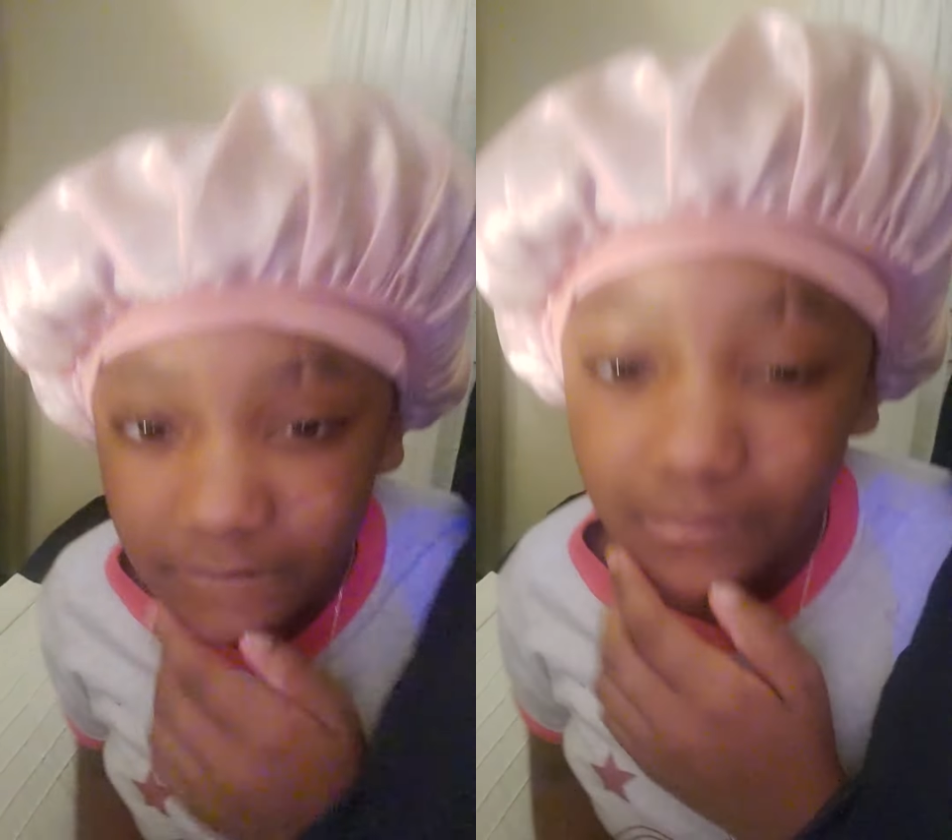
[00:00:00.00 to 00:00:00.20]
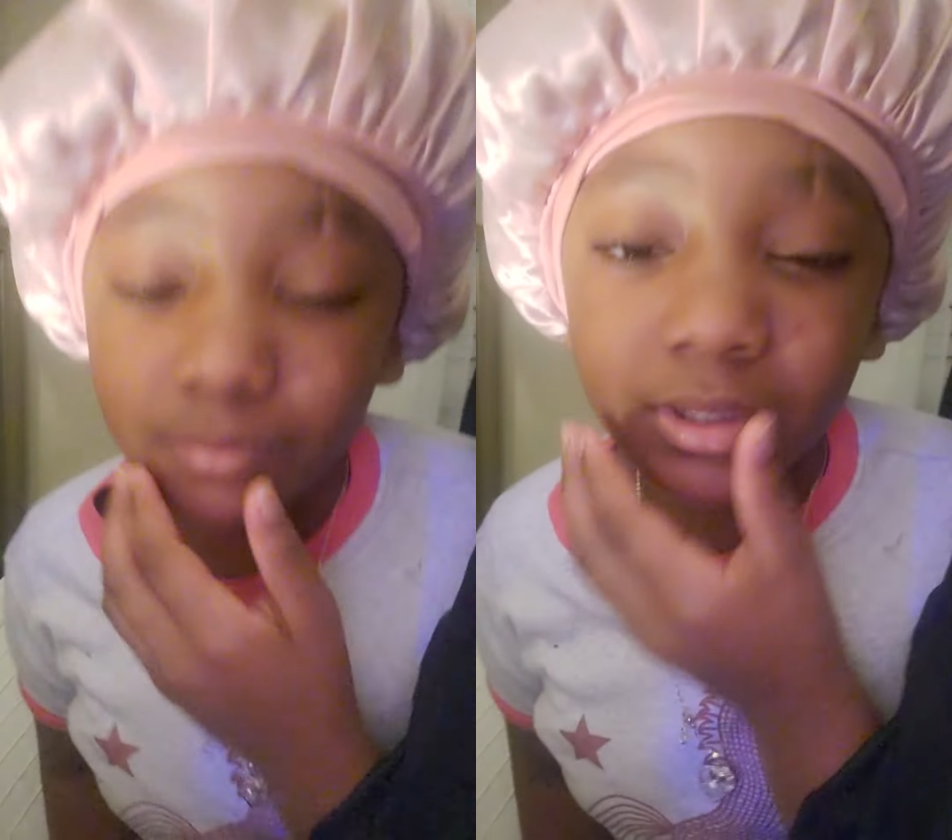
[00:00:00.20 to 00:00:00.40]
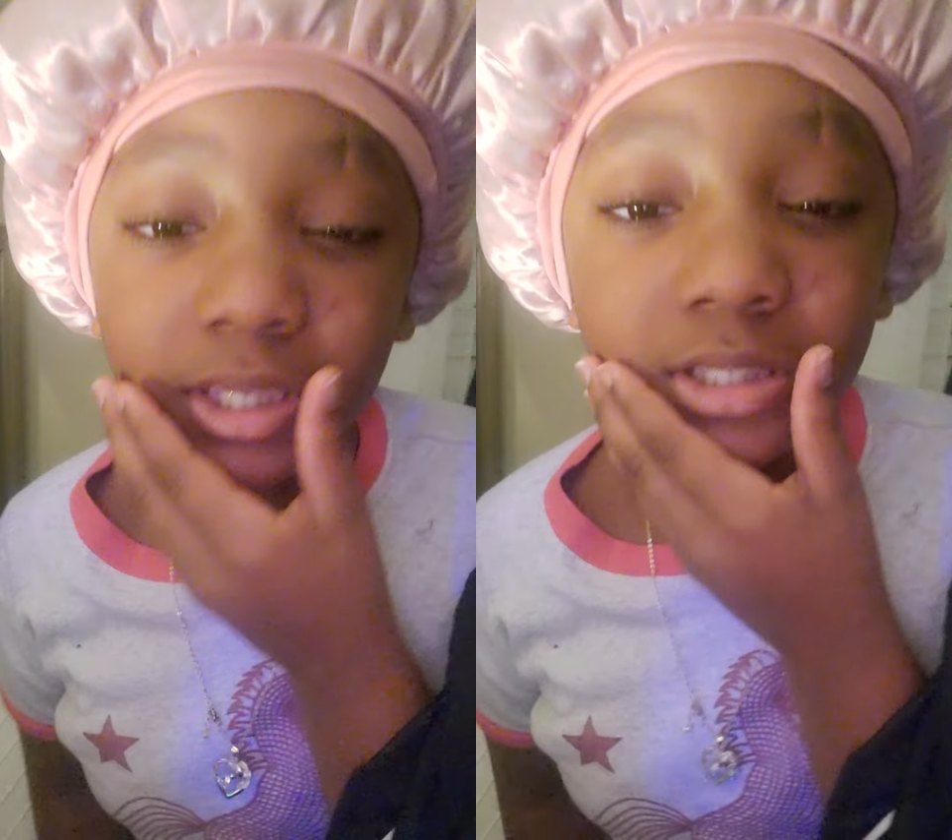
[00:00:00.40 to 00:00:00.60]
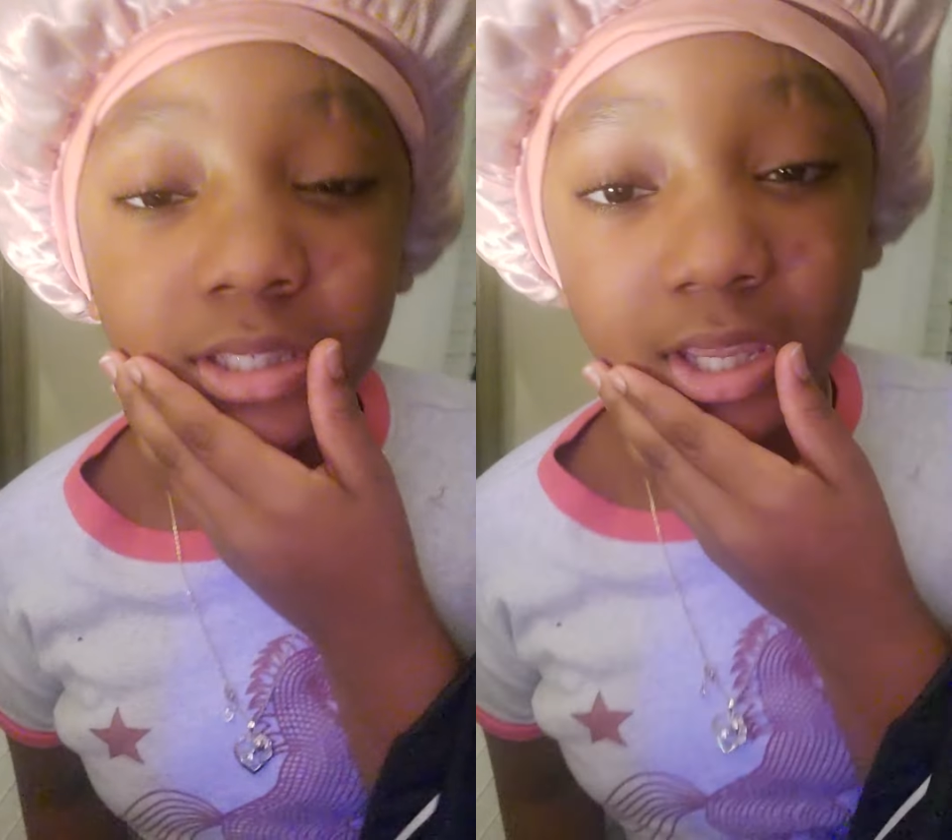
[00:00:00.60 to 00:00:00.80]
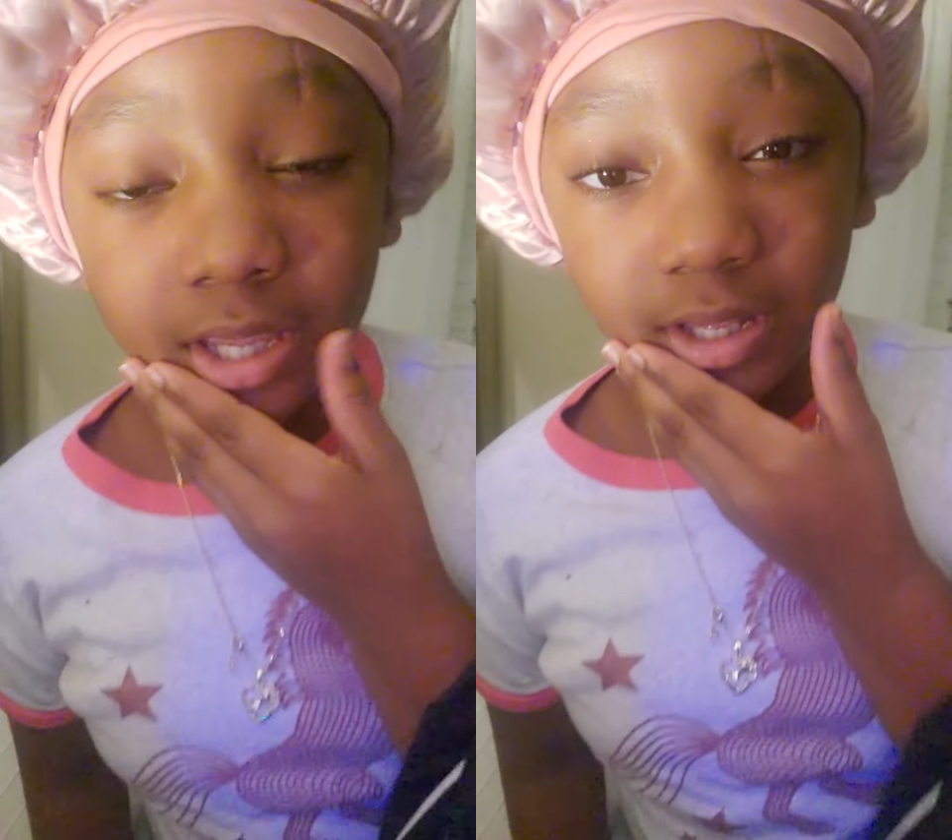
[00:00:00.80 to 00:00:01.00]
For me,
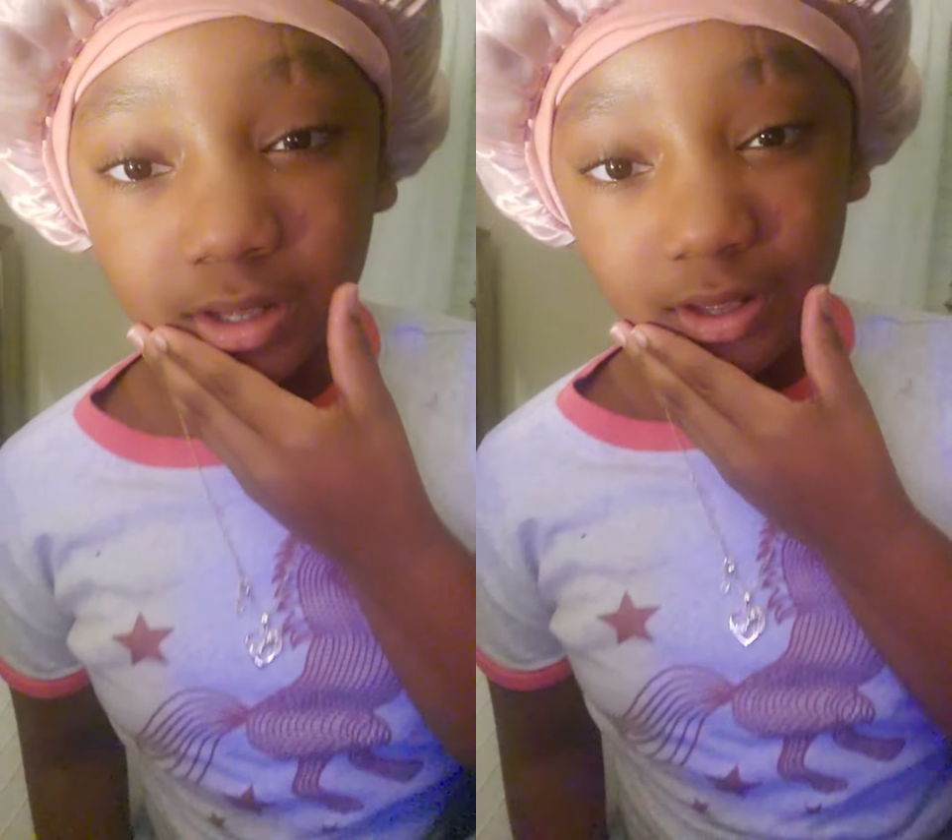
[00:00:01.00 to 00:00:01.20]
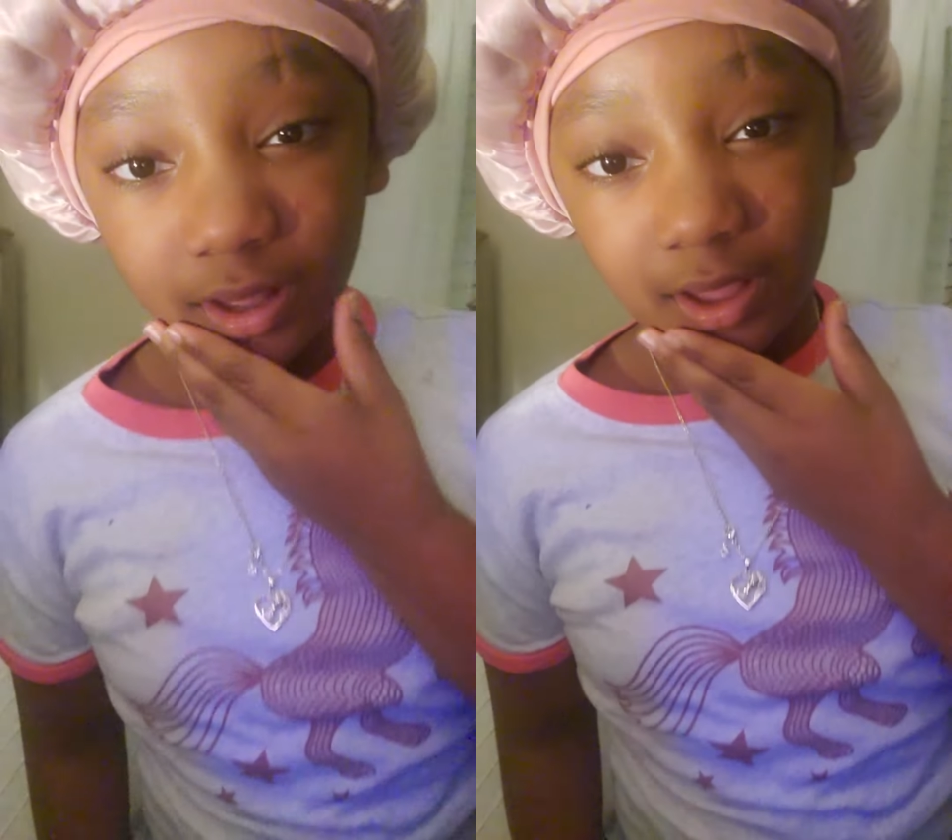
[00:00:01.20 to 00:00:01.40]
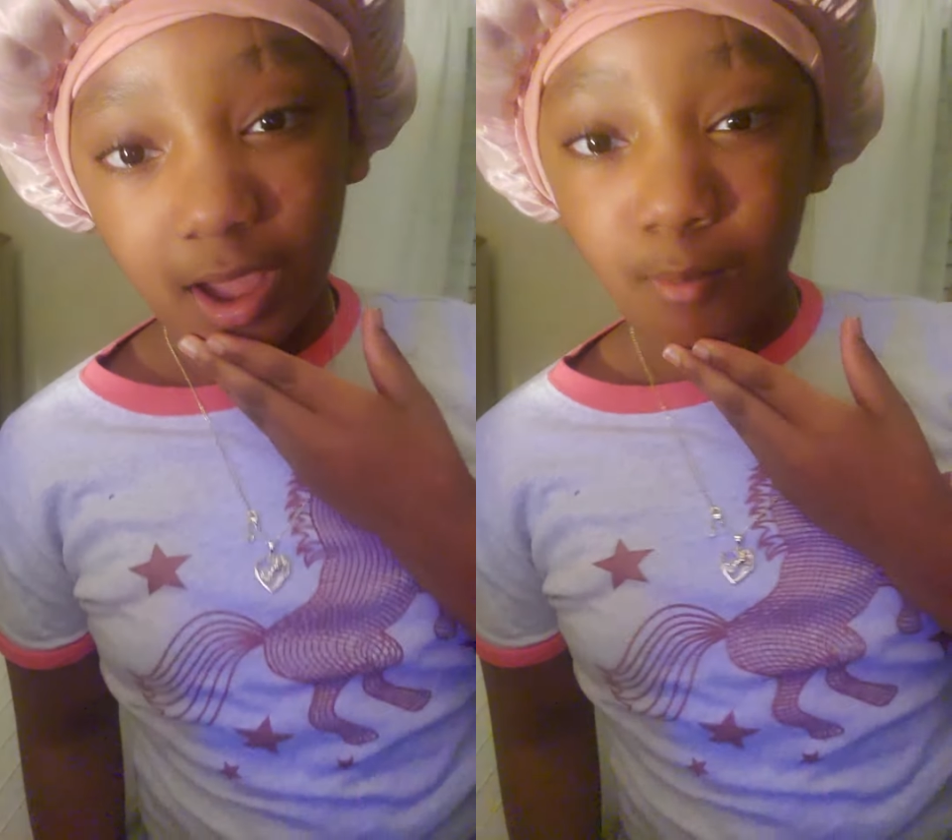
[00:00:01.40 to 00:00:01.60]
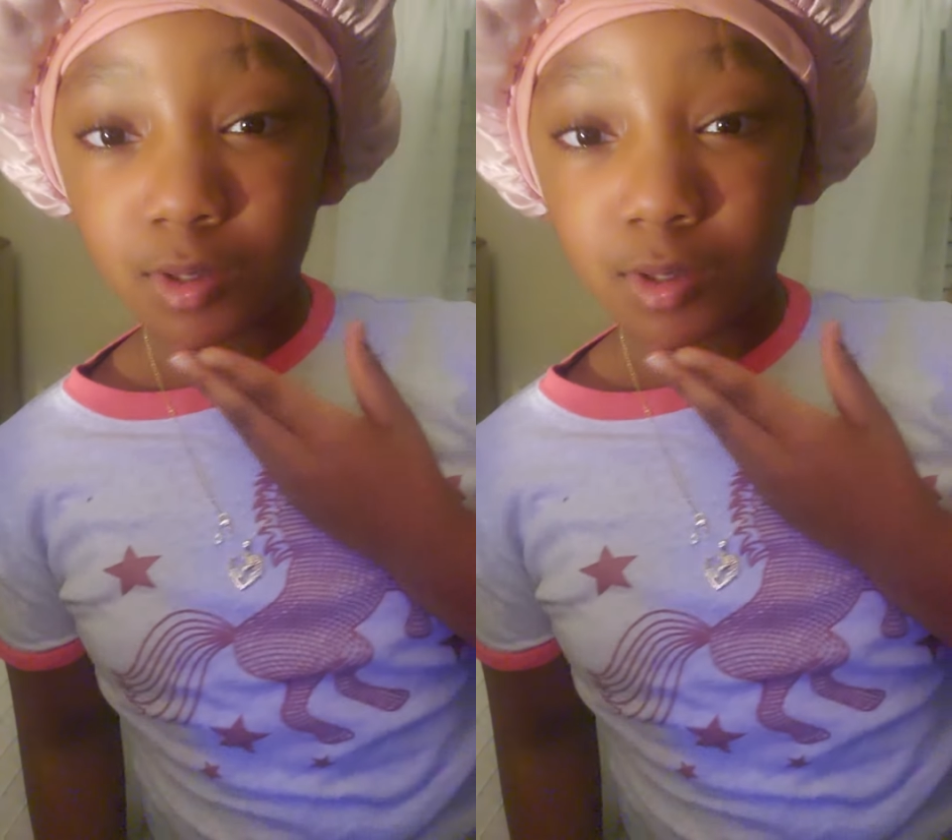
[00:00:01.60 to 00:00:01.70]
it's like I'm